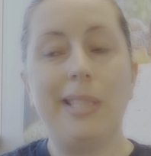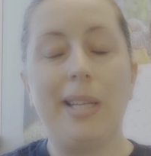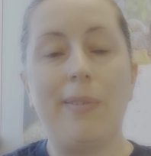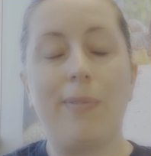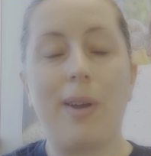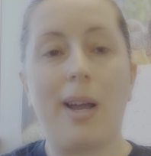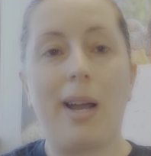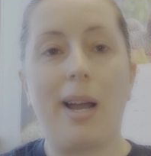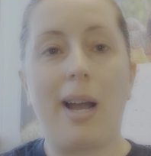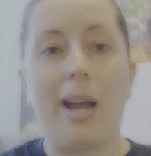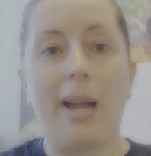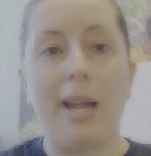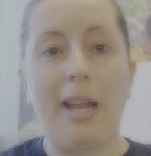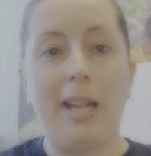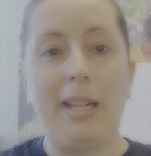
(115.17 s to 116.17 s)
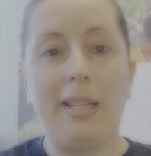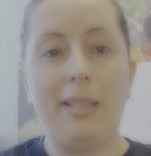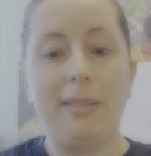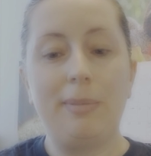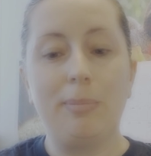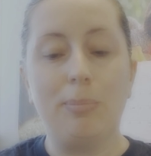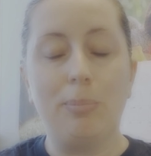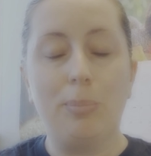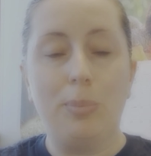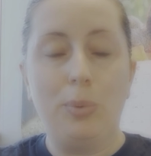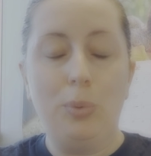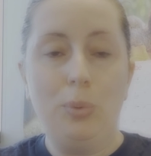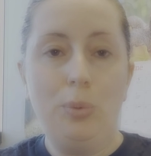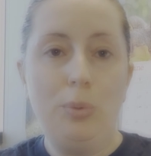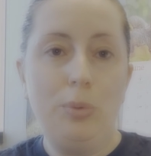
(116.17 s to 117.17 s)
If I
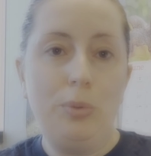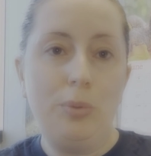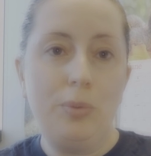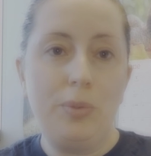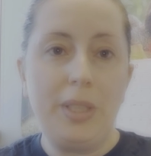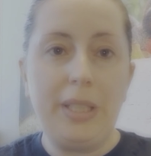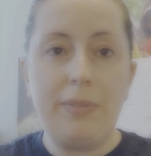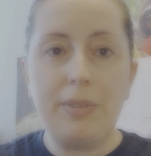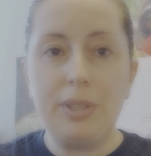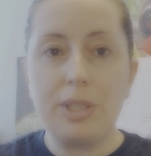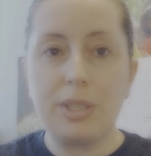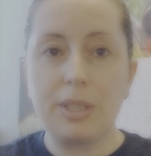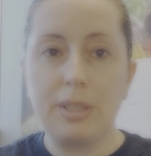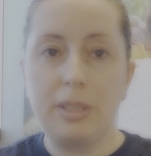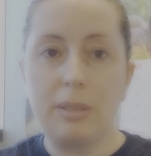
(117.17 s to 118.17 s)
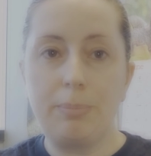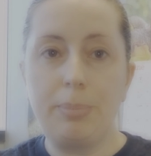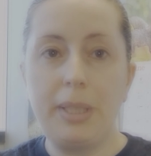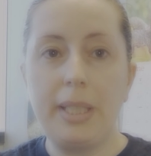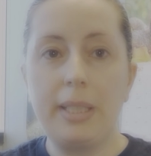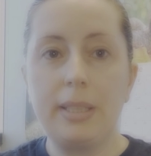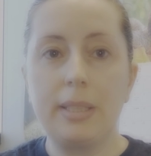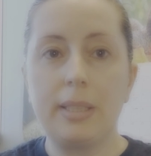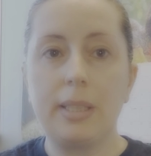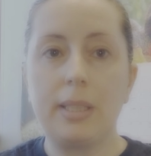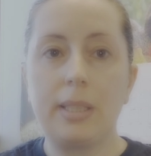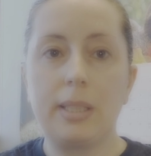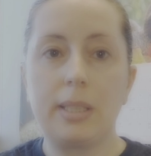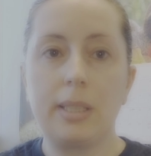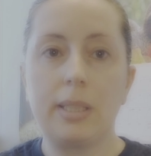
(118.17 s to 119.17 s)
move even just a little
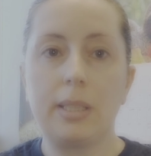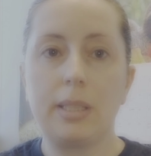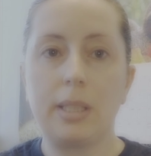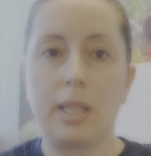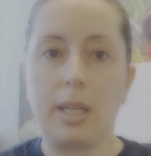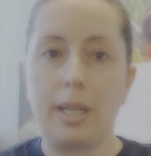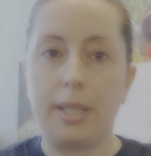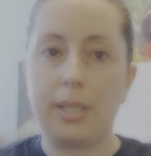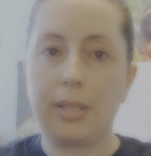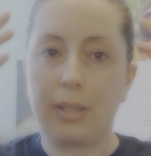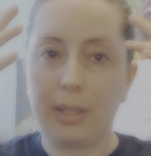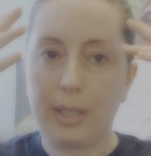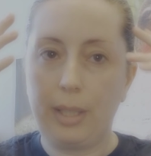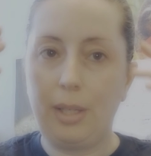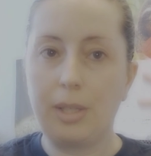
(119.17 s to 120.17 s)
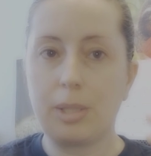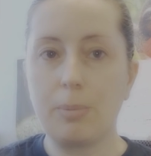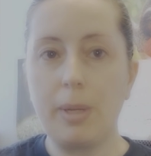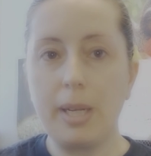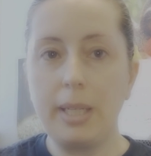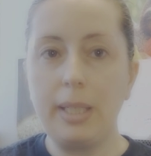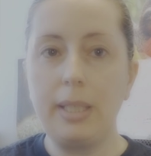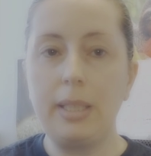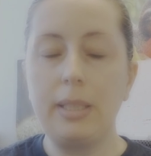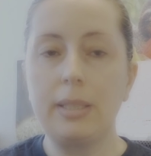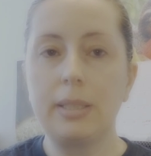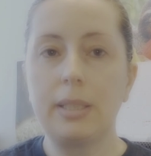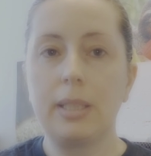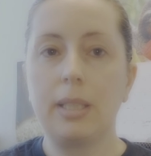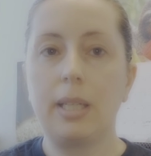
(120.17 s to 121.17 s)
bit, I start getting sweaty,
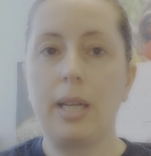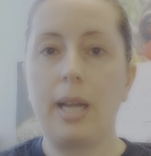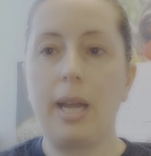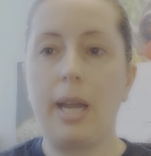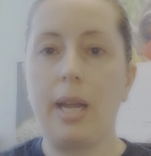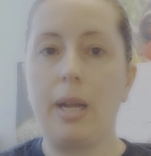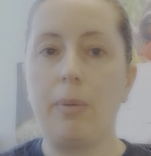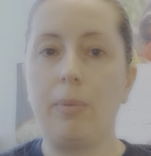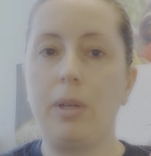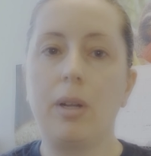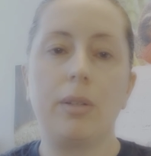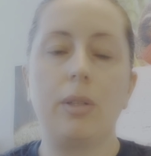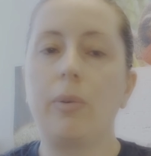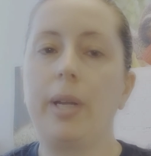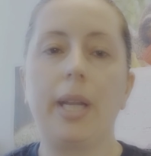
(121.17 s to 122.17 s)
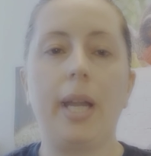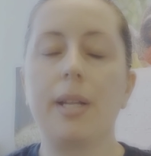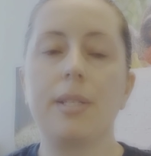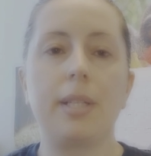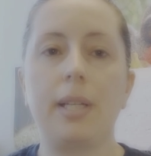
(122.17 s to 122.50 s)
and we all know I can't